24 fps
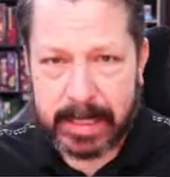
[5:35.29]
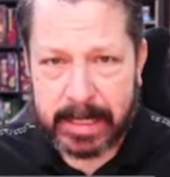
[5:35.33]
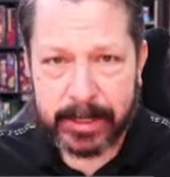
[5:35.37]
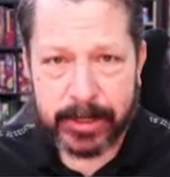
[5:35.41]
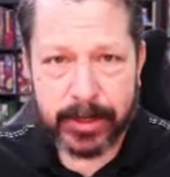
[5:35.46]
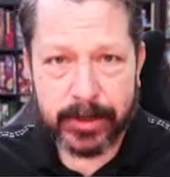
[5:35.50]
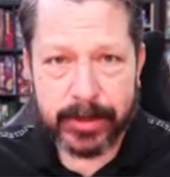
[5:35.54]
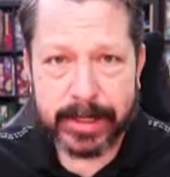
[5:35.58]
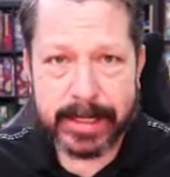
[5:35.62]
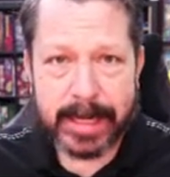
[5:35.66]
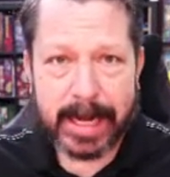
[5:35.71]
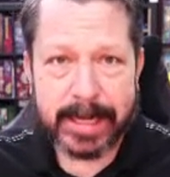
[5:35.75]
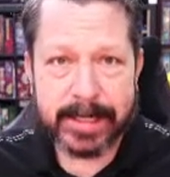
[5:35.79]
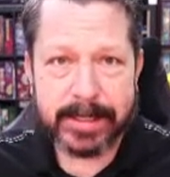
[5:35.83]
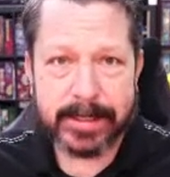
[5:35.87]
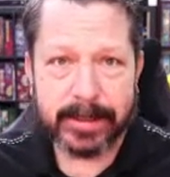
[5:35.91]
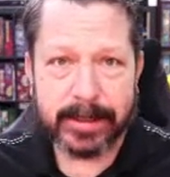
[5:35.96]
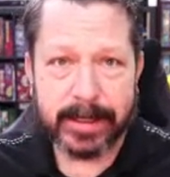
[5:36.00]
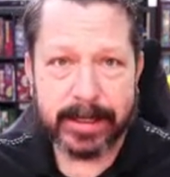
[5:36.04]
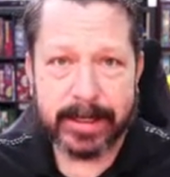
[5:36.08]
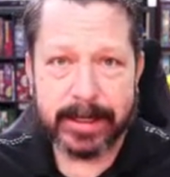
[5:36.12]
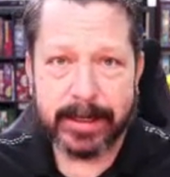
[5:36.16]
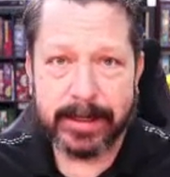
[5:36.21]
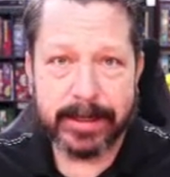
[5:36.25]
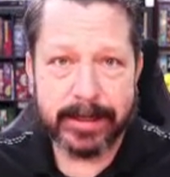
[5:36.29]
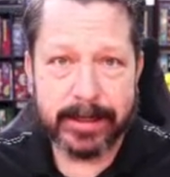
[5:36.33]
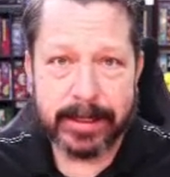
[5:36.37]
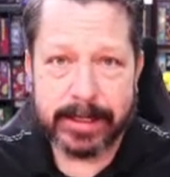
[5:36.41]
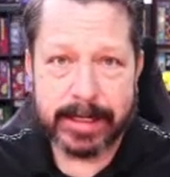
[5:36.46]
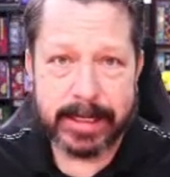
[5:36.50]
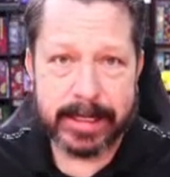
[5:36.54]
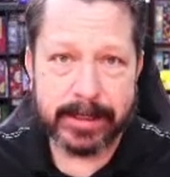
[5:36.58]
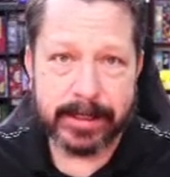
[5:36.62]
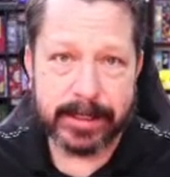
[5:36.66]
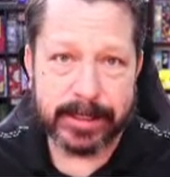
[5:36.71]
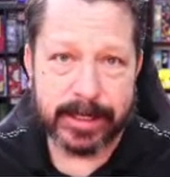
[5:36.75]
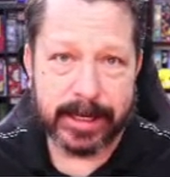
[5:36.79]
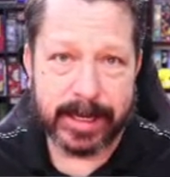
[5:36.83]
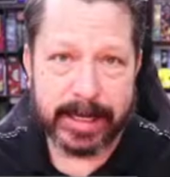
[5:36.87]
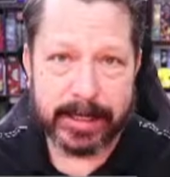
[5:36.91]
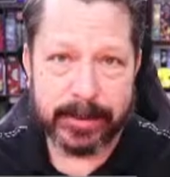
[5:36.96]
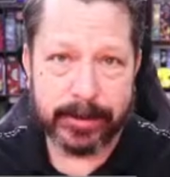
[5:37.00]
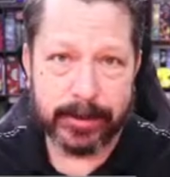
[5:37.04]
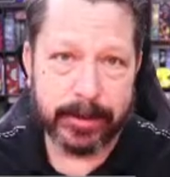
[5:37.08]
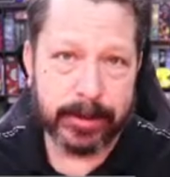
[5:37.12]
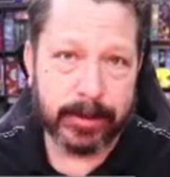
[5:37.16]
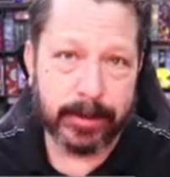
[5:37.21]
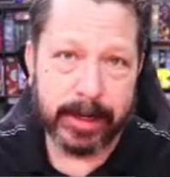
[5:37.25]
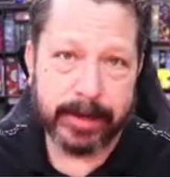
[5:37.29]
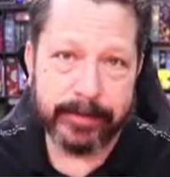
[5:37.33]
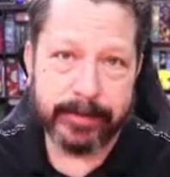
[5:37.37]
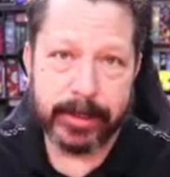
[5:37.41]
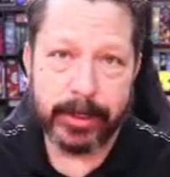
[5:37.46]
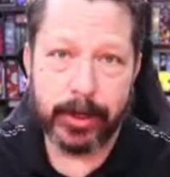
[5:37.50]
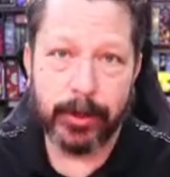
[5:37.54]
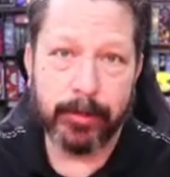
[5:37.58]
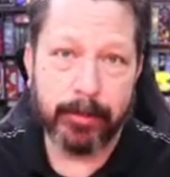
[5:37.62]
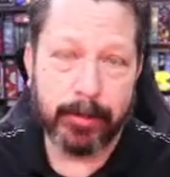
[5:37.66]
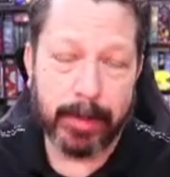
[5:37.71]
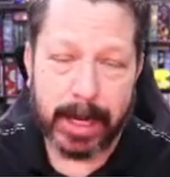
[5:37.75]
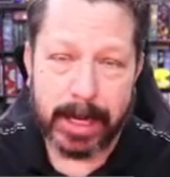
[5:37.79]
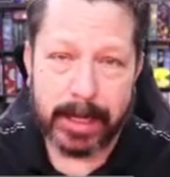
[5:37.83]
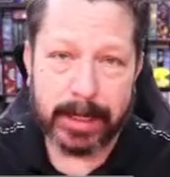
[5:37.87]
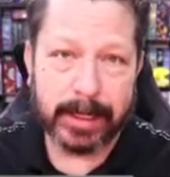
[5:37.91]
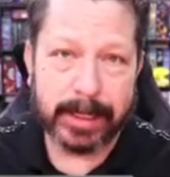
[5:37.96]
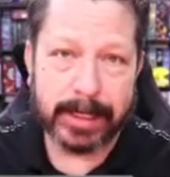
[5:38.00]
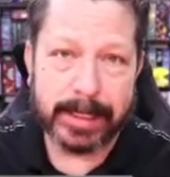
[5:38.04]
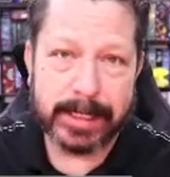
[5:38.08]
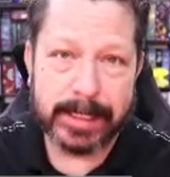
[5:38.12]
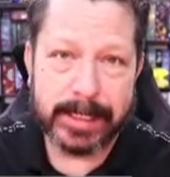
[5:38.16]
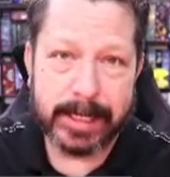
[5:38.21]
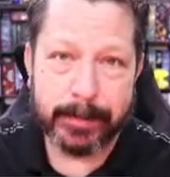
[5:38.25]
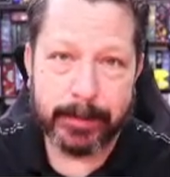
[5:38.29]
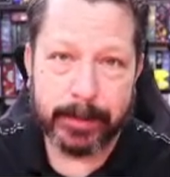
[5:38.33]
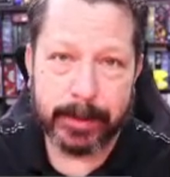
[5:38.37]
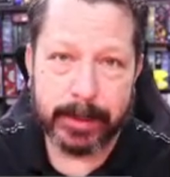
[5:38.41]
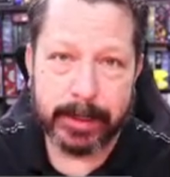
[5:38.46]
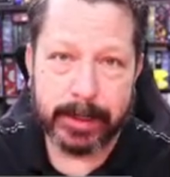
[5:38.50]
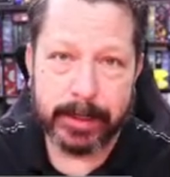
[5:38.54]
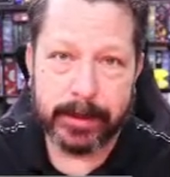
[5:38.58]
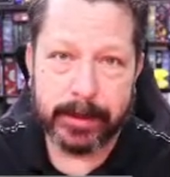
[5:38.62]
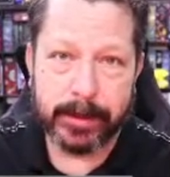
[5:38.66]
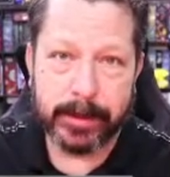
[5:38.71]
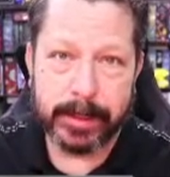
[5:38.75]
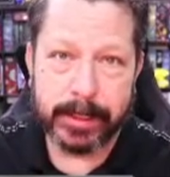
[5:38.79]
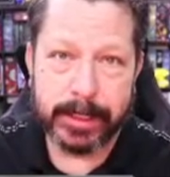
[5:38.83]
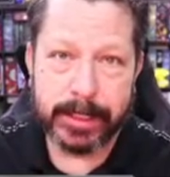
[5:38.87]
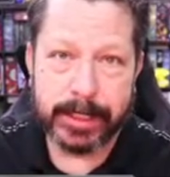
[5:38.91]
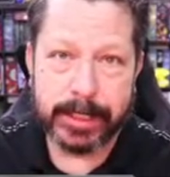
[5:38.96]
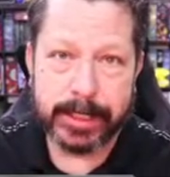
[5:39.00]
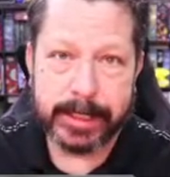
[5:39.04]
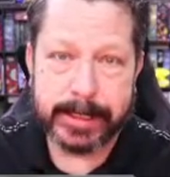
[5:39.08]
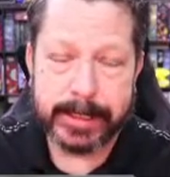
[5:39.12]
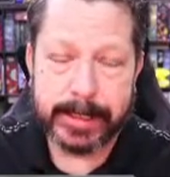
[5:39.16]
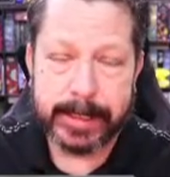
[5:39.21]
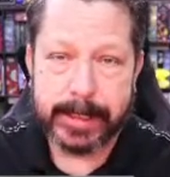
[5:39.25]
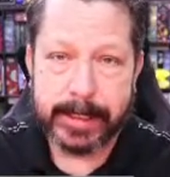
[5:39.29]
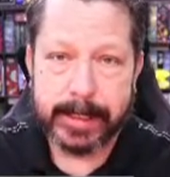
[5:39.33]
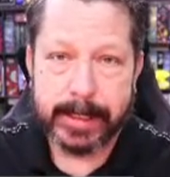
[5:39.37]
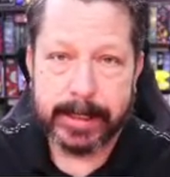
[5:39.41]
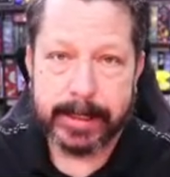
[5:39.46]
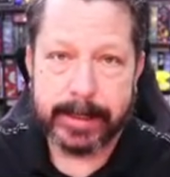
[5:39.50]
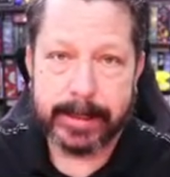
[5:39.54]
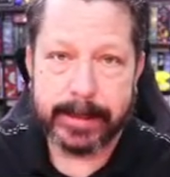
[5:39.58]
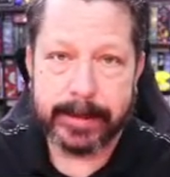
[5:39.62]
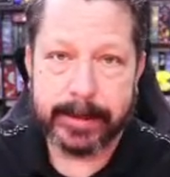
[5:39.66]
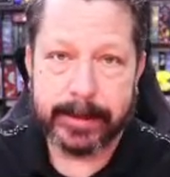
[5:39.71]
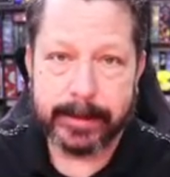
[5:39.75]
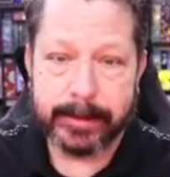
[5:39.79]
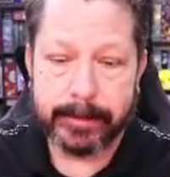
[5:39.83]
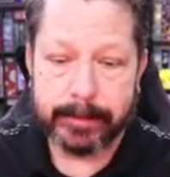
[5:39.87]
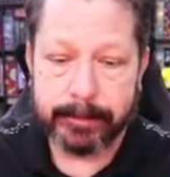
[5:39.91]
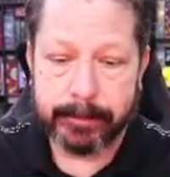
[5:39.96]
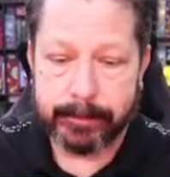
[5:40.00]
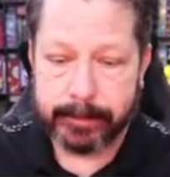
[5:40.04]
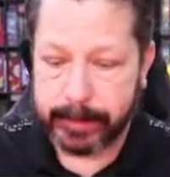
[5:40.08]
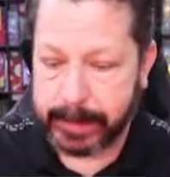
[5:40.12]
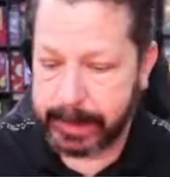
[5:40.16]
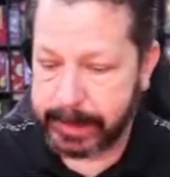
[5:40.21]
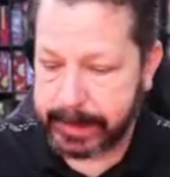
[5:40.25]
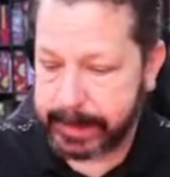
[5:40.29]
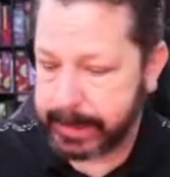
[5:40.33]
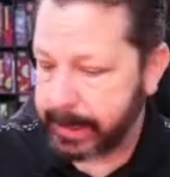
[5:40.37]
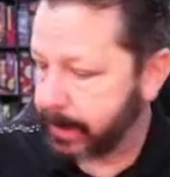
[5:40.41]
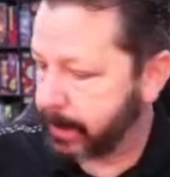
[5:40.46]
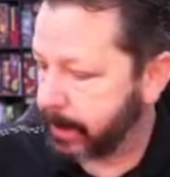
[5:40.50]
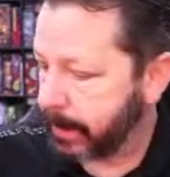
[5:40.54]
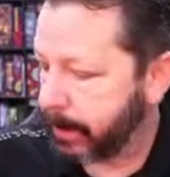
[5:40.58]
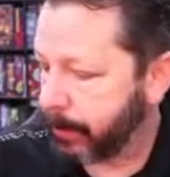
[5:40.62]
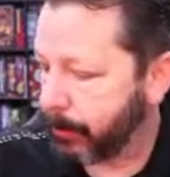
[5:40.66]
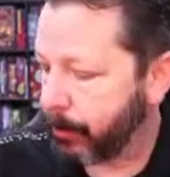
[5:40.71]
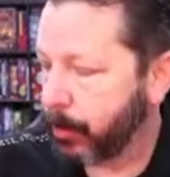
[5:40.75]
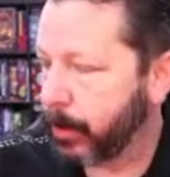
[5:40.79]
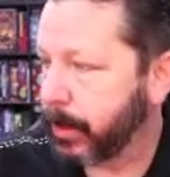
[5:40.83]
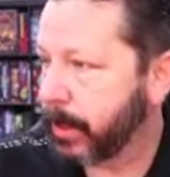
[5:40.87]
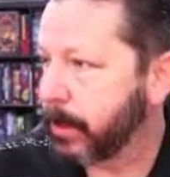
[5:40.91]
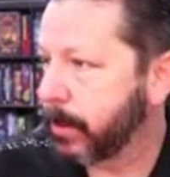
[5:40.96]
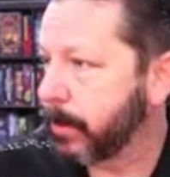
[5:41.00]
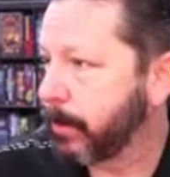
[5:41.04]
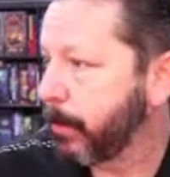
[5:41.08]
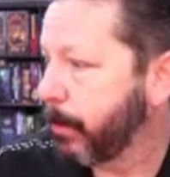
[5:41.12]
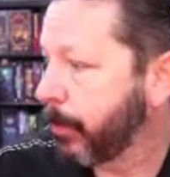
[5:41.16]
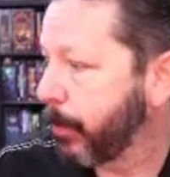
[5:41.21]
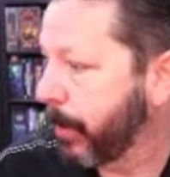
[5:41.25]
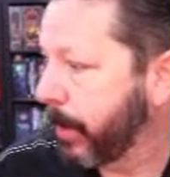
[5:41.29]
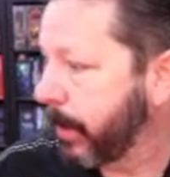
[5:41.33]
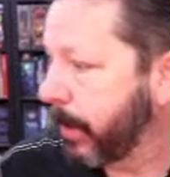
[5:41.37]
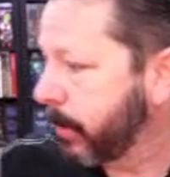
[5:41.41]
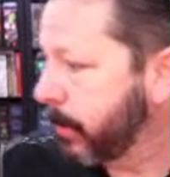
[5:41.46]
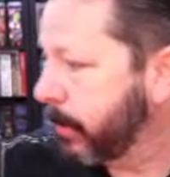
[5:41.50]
You can isolate it just in the slicer. You don't have to go model it separately. You can just, let's say that I wanted to print